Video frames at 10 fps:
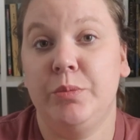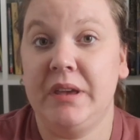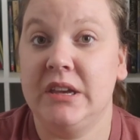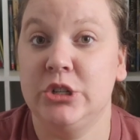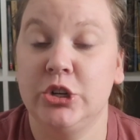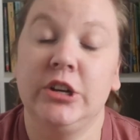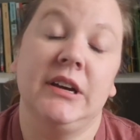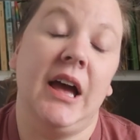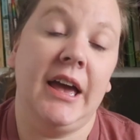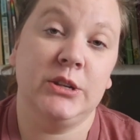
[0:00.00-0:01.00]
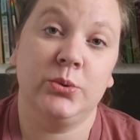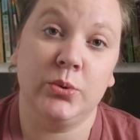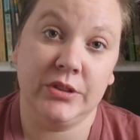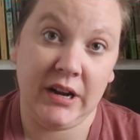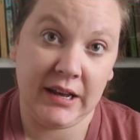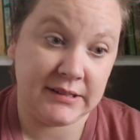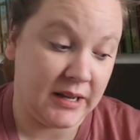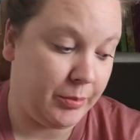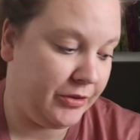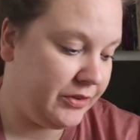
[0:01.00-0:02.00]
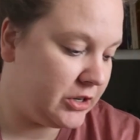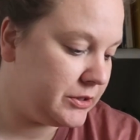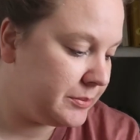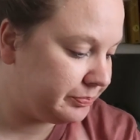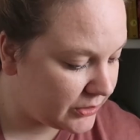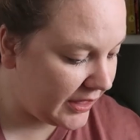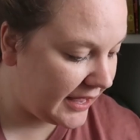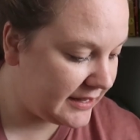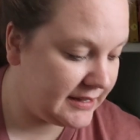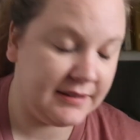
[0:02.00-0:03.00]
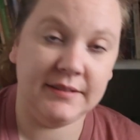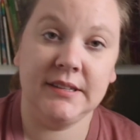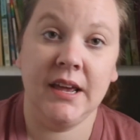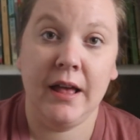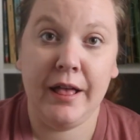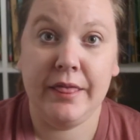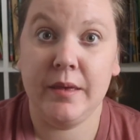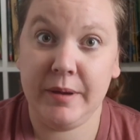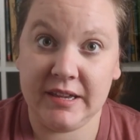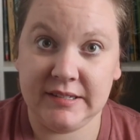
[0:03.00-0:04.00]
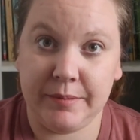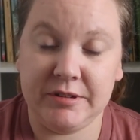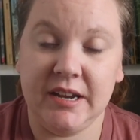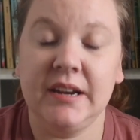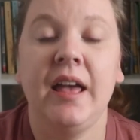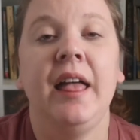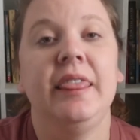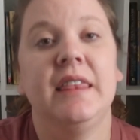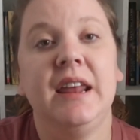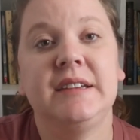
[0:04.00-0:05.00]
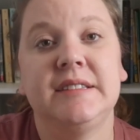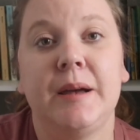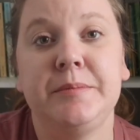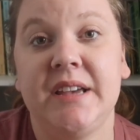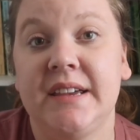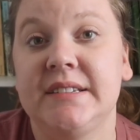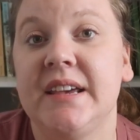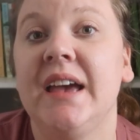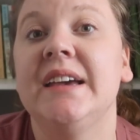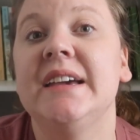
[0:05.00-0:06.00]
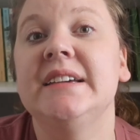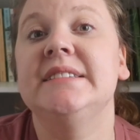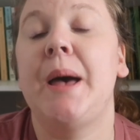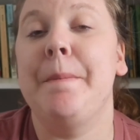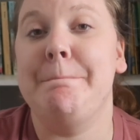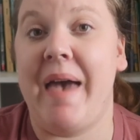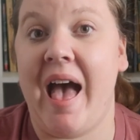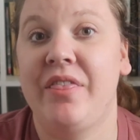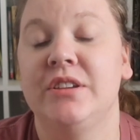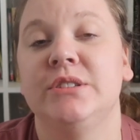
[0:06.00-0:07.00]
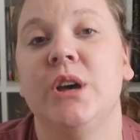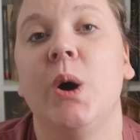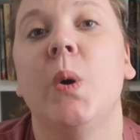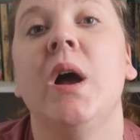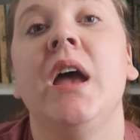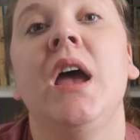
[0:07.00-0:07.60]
be entering high school in the next couple of years. So that is the biggest update. The next update is math. So